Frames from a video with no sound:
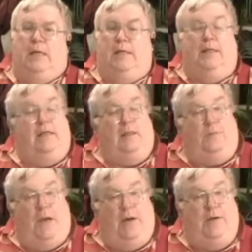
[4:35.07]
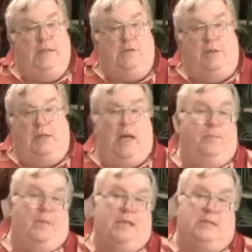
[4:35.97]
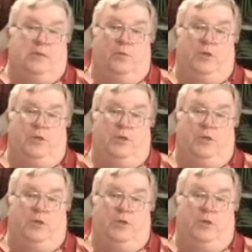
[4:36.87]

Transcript: And do you think the parents or the Cub Master